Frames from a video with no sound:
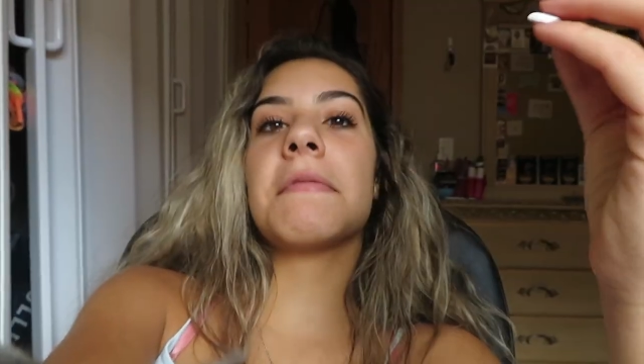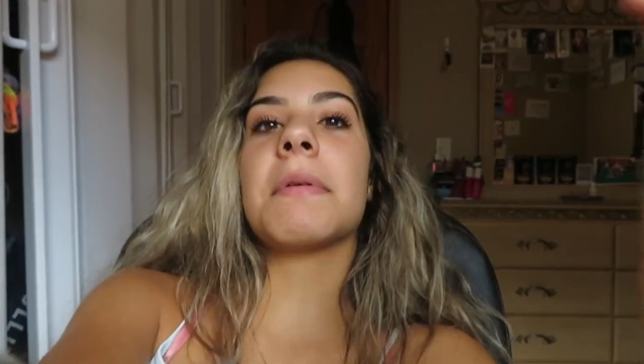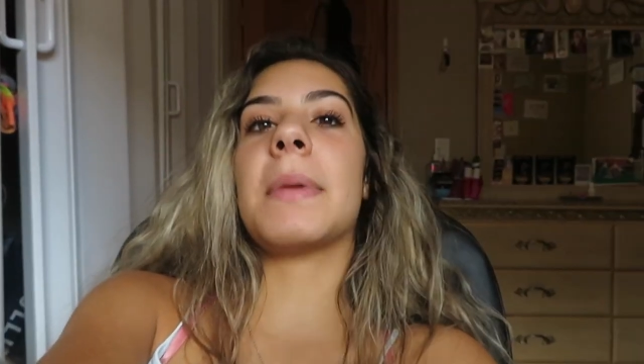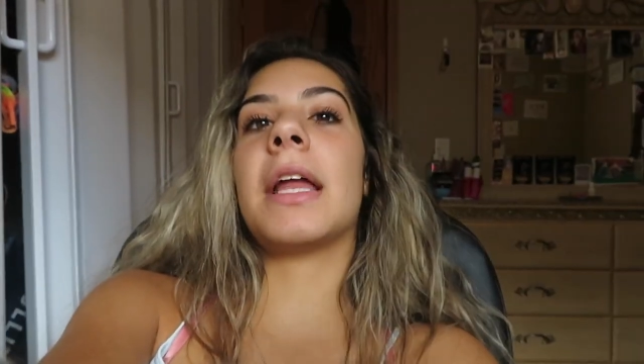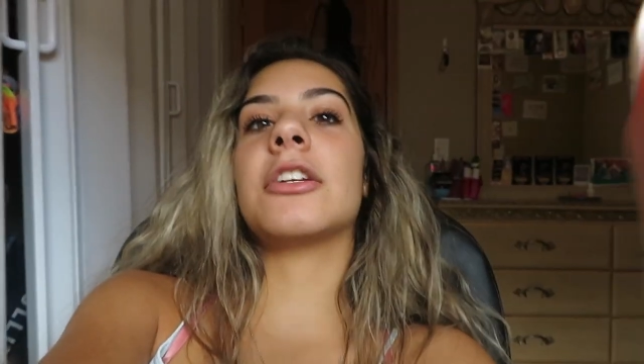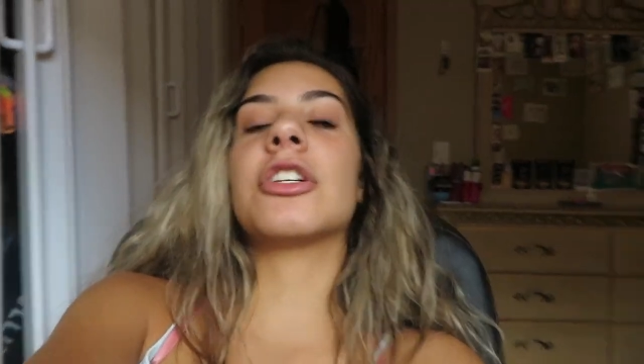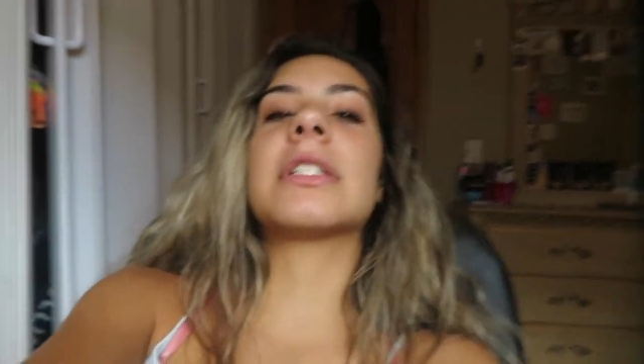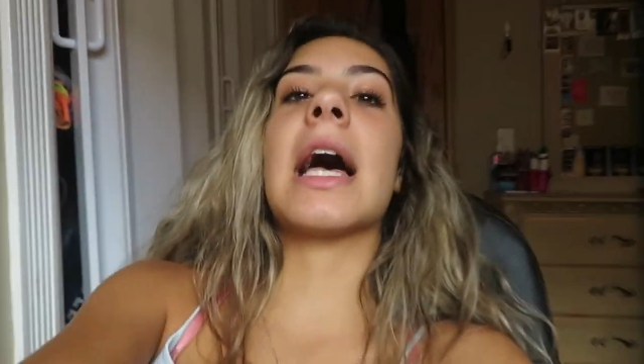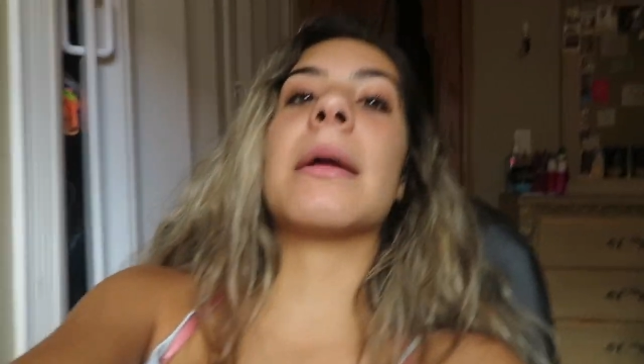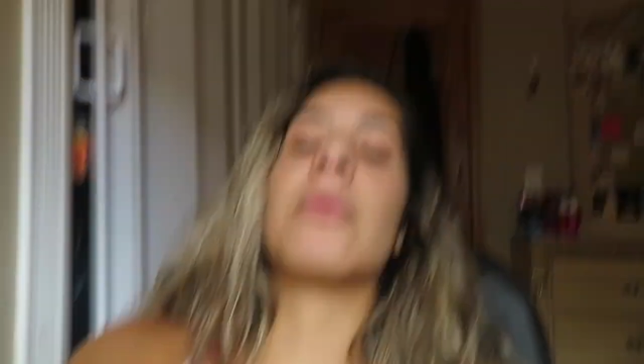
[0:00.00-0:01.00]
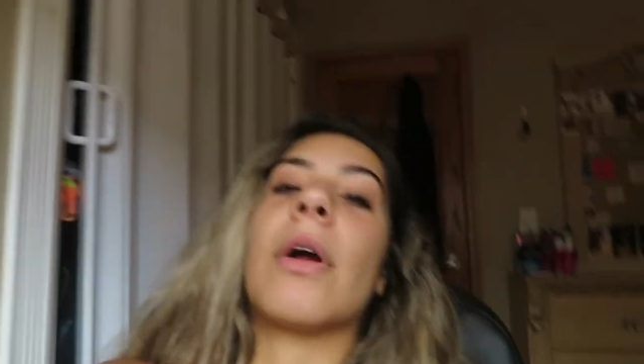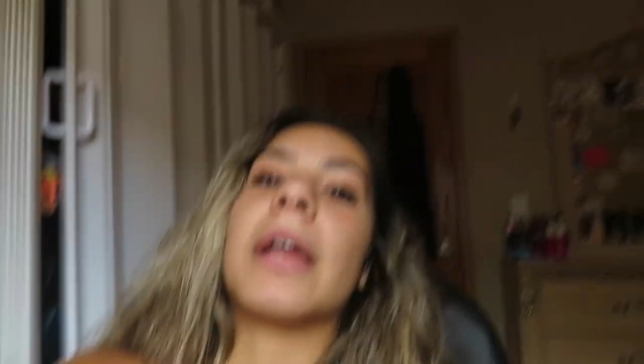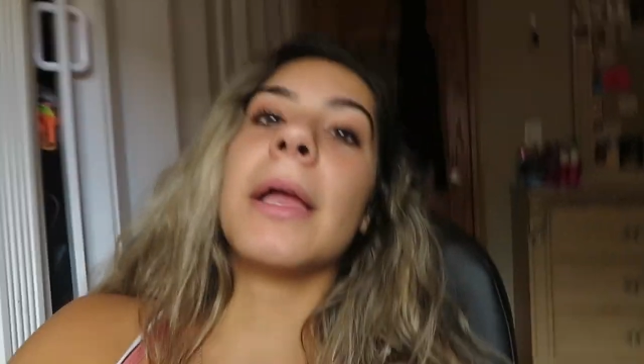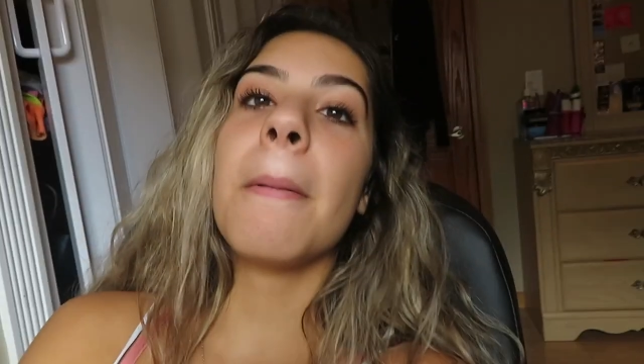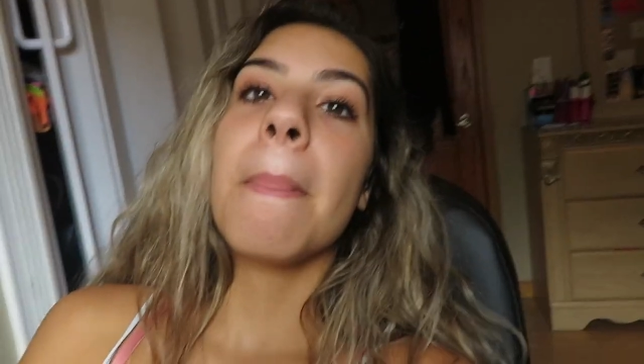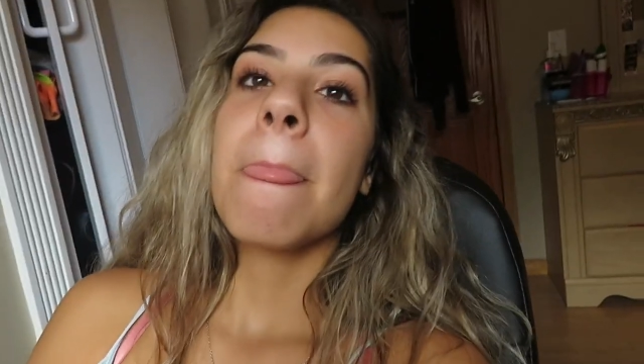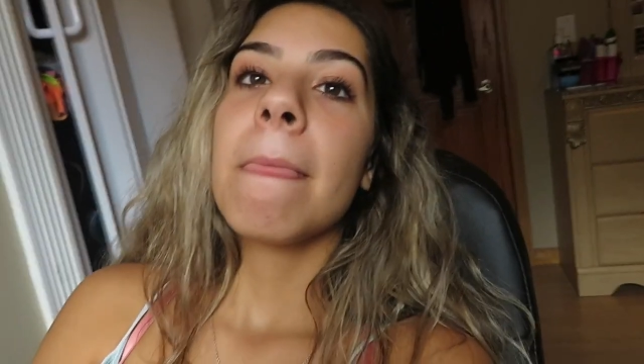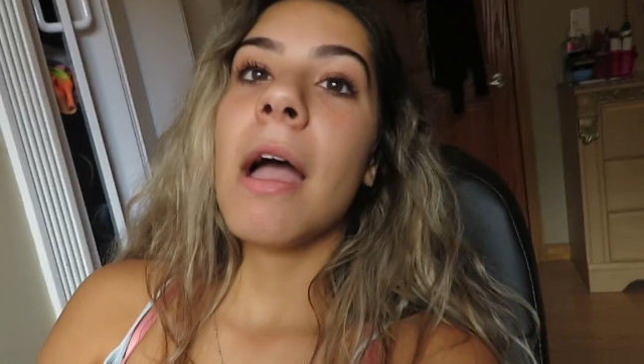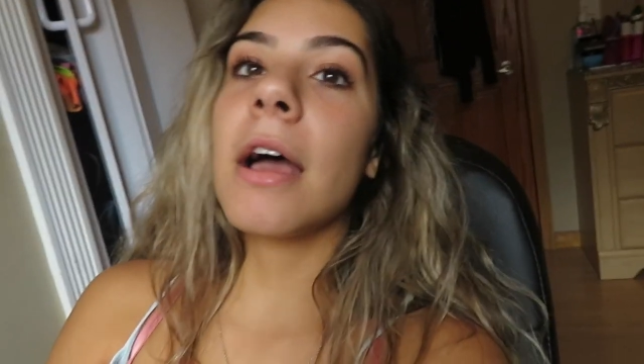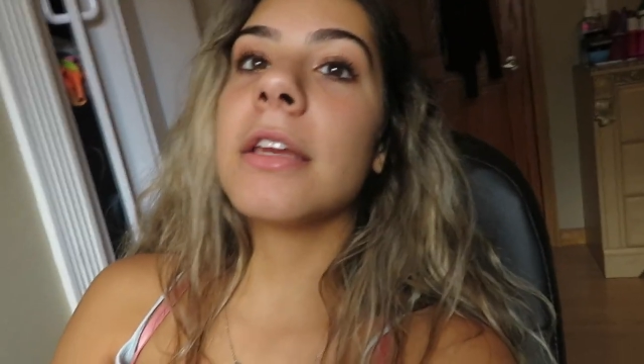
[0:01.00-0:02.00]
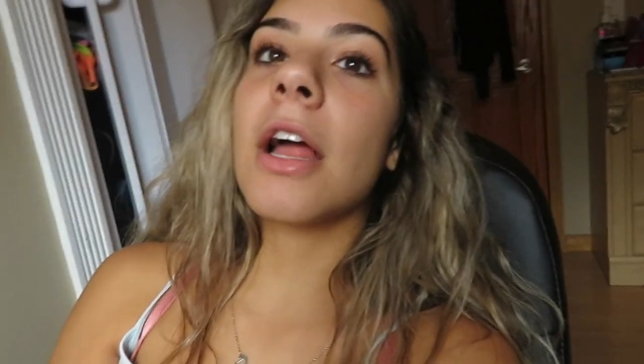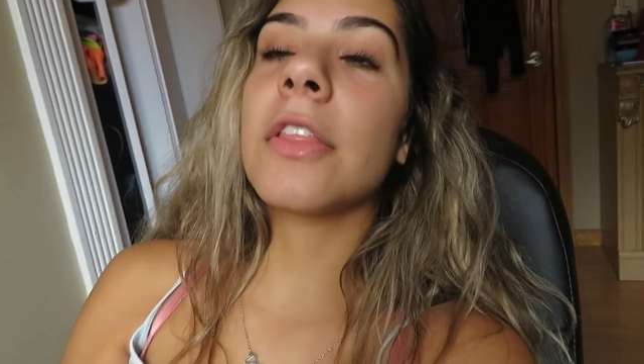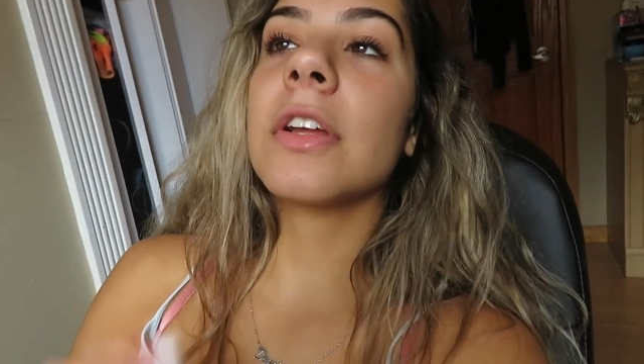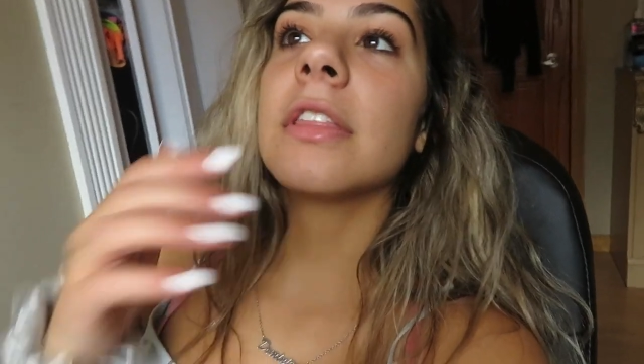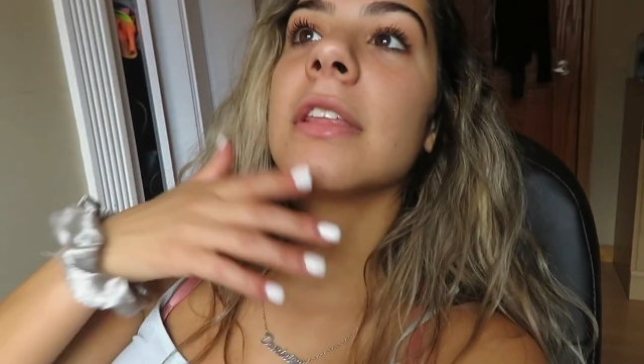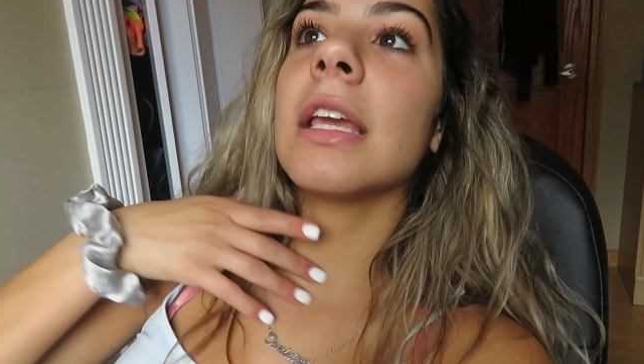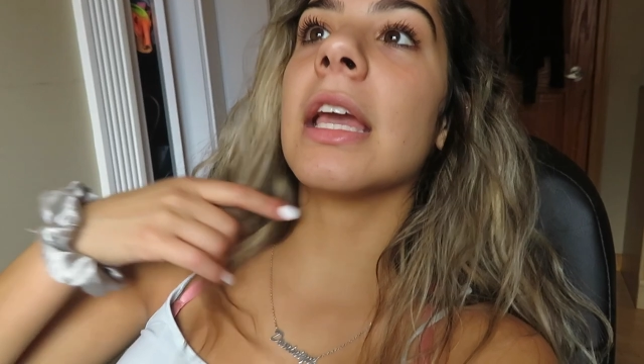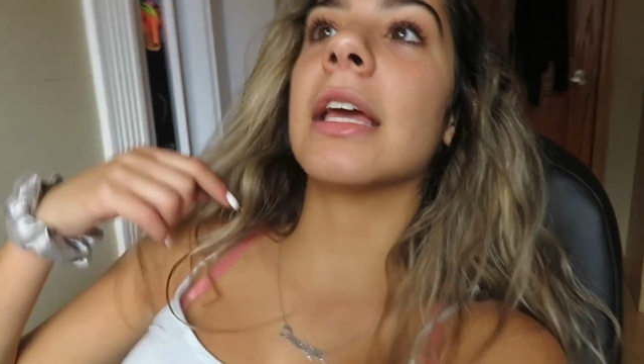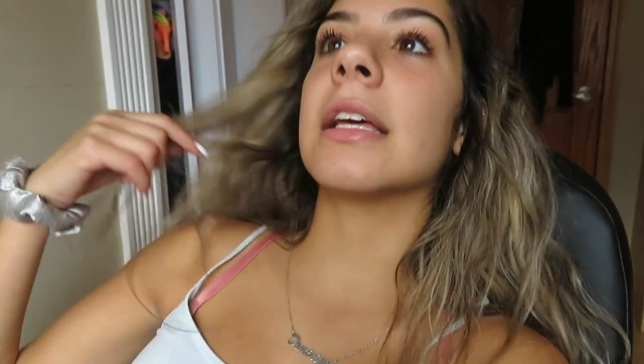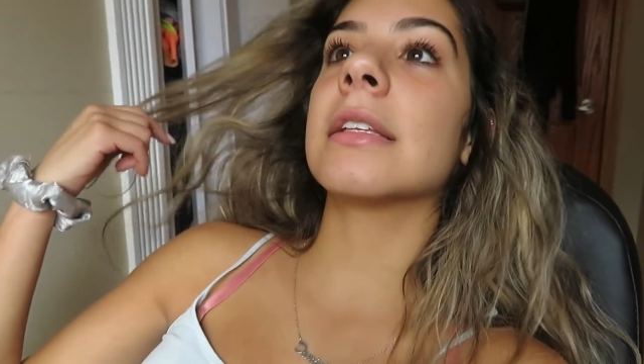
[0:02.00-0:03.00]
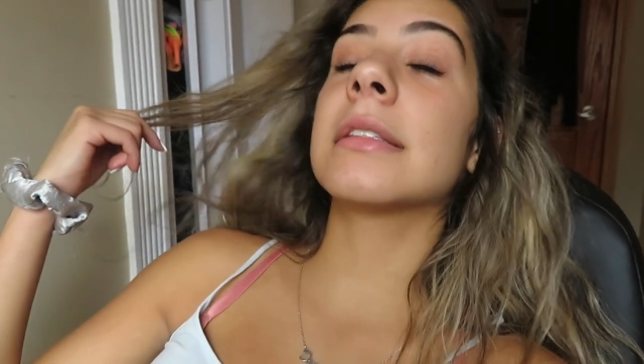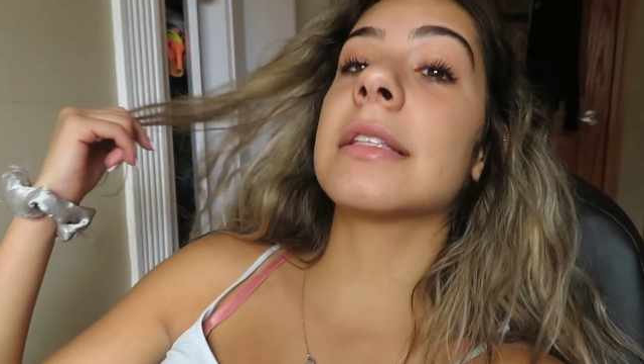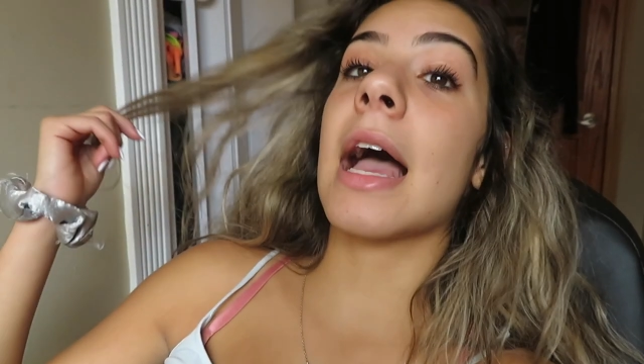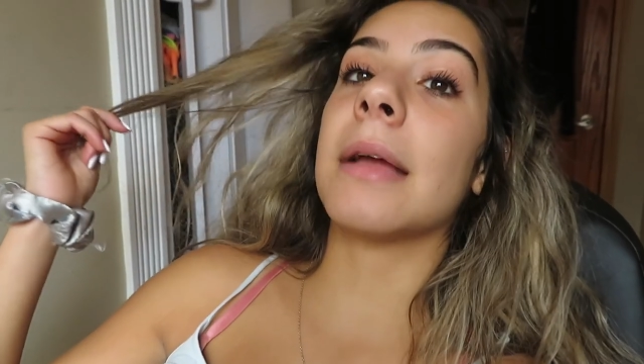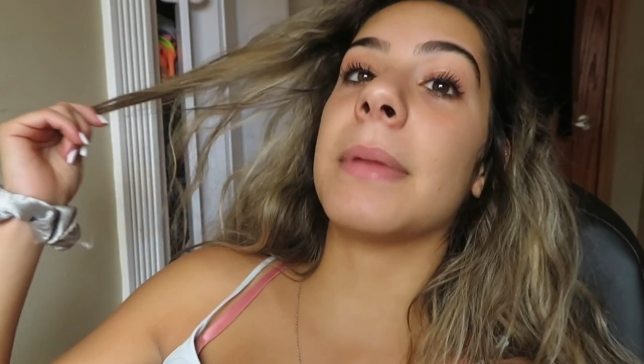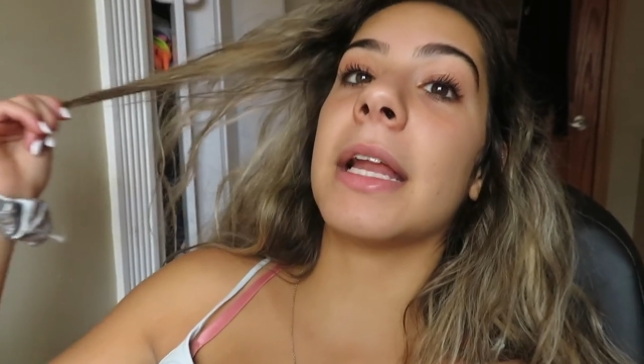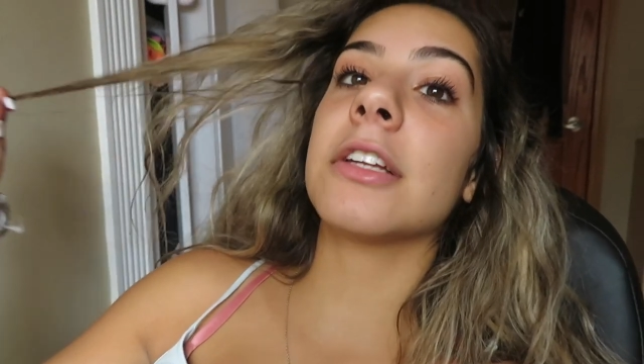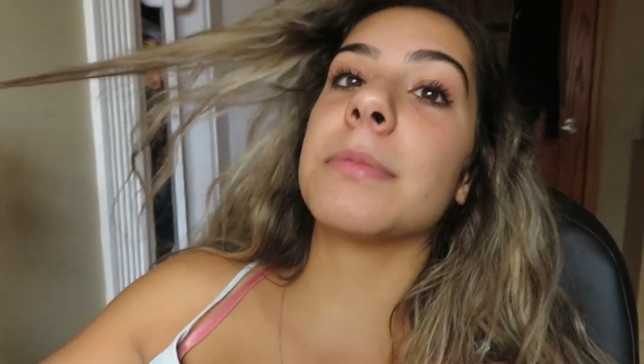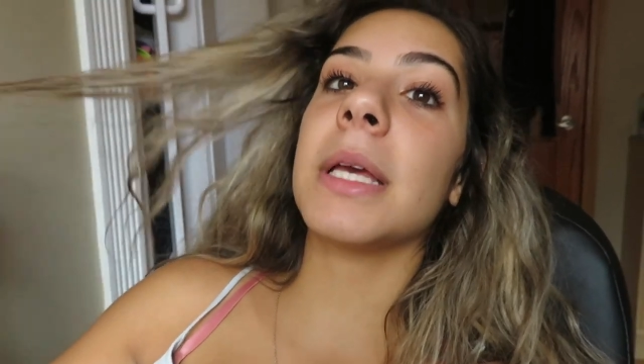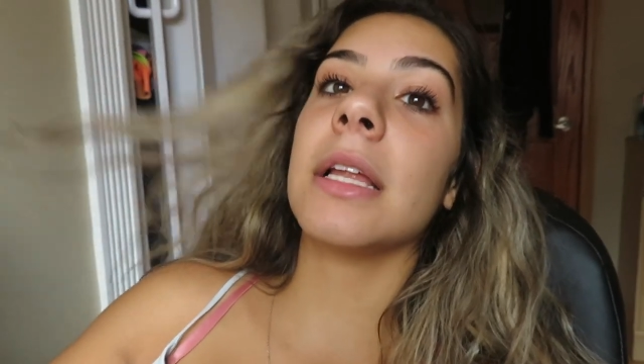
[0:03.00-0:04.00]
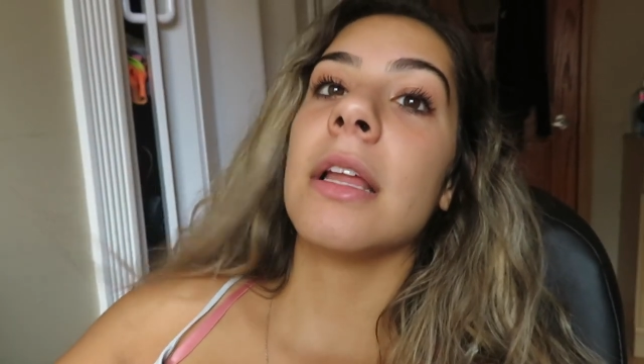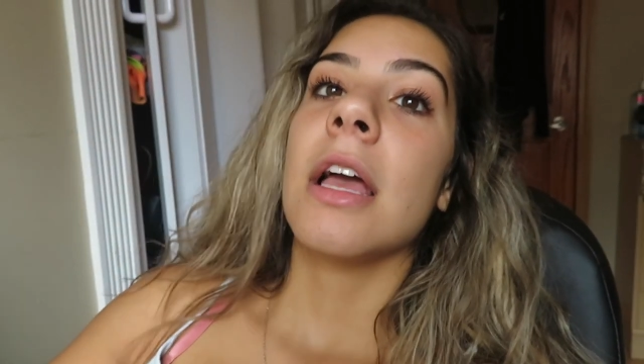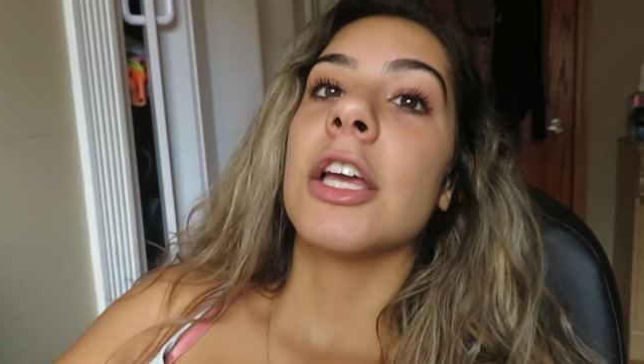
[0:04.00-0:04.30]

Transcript: you have to manage your time right Another thing is time management.